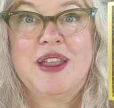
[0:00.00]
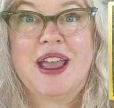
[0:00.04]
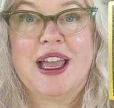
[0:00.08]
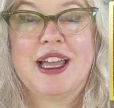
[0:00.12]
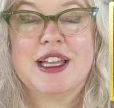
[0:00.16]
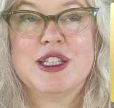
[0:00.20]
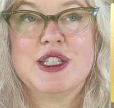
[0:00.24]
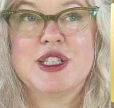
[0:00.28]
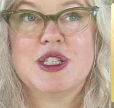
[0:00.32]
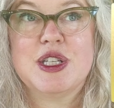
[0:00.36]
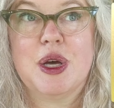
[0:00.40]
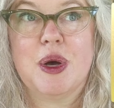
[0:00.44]

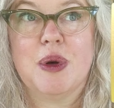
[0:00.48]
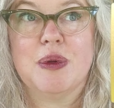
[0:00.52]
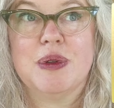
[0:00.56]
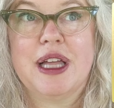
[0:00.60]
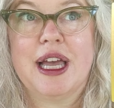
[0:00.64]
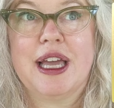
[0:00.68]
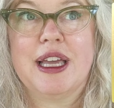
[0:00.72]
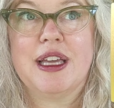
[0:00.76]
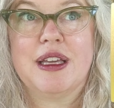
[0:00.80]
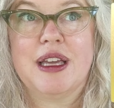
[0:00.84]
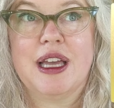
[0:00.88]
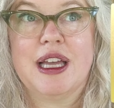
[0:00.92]
And so
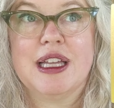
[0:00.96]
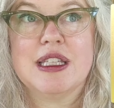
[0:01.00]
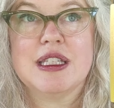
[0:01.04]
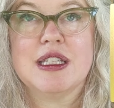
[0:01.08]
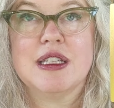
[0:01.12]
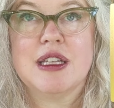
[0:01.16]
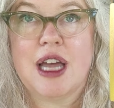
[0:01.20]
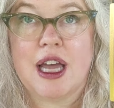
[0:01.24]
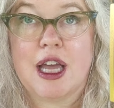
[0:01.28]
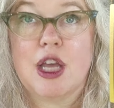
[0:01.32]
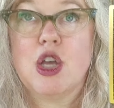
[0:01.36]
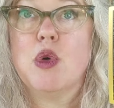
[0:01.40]
like, it's
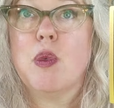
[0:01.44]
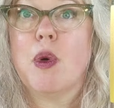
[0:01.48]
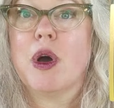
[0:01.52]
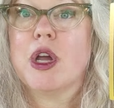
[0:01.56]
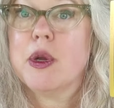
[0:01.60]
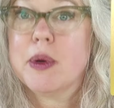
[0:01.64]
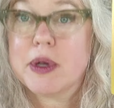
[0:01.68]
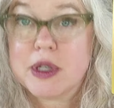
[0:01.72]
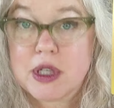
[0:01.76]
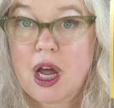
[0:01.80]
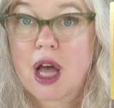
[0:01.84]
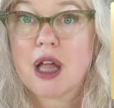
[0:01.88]
not, you
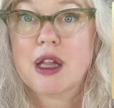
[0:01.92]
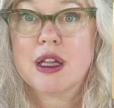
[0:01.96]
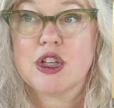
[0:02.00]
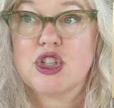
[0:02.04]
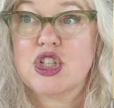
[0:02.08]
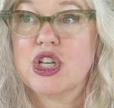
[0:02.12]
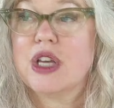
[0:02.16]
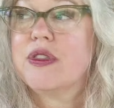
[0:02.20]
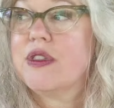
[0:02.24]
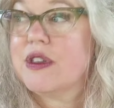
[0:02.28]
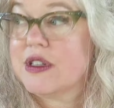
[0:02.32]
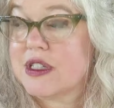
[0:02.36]
want to
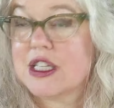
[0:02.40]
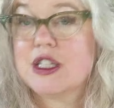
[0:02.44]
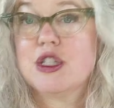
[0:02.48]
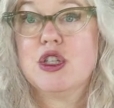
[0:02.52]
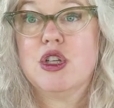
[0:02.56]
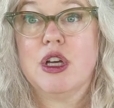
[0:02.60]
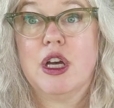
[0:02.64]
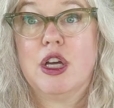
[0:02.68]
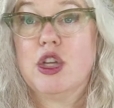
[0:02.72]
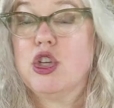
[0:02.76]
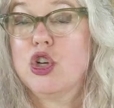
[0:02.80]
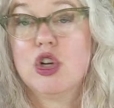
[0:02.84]
acknowledge it. This is
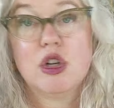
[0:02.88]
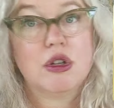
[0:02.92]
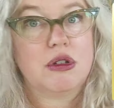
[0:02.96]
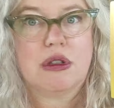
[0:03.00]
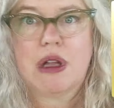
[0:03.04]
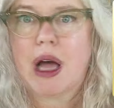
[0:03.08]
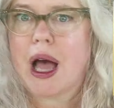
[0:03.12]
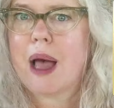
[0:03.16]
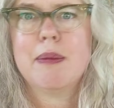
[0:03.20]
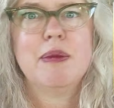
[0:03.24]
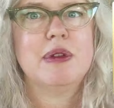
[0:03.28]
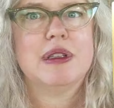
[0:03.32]
good.
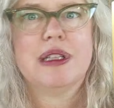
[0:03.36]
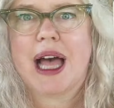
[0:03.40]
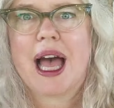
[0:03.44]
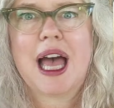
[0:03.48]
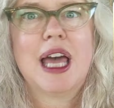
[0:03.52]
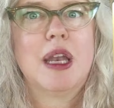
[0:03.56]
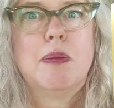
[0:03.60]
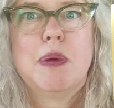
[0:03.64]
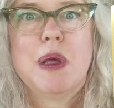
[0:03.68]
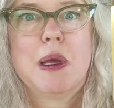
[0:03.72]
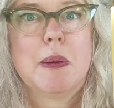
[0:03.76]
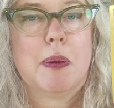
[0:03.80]
I'm
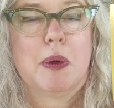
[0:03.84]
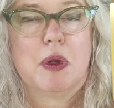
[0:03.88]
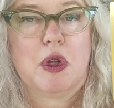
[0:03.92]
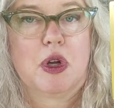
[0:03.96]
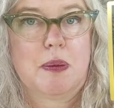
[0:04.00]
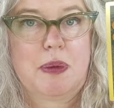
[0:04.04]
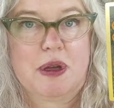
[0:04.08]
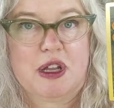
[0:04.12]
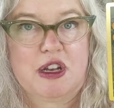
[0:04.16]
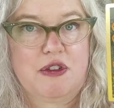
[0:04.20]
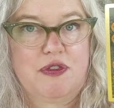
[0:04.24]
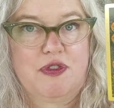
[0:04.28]
glad people
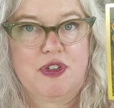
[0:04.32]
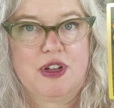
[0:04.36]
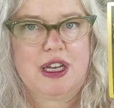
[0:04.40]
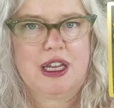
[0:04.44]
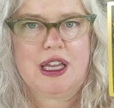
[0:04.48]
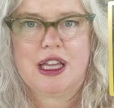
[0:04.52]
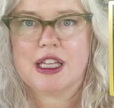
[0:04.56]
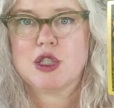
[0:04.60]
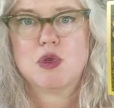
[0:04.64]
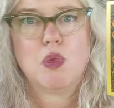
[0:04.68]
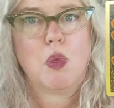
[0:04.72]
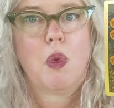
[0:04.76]
are
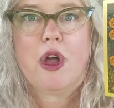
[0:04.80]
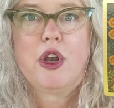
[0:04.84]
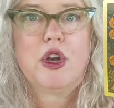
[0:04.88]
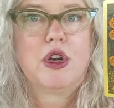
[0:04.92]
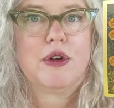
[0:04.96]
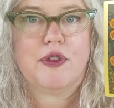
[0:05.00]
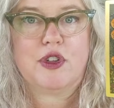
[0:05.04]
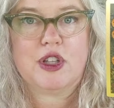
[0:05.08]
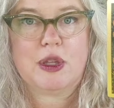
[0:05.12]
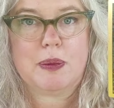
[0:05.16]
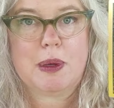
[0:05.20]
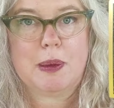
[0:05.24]
benefiting. It's
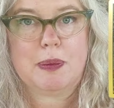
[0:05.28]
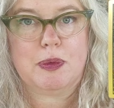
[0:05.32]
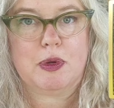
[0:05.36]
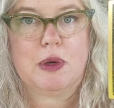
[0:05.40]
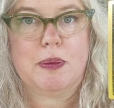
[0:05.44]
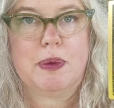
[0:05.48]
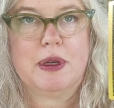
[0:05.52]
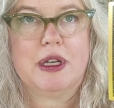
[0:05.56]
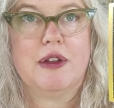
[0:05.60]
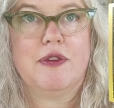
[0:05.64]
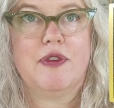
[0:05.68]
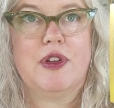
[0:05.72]
wonderful that people
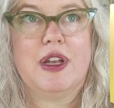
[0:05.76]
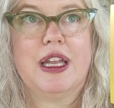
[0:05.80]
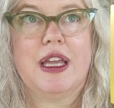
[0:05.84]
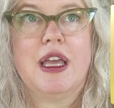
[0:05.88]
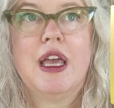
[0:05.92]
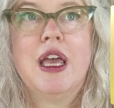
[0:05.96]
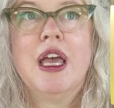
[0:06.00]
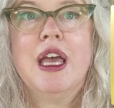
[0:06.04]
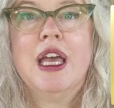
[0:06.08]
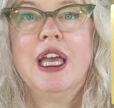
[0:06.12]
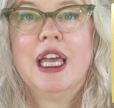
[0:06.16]
are benefiting.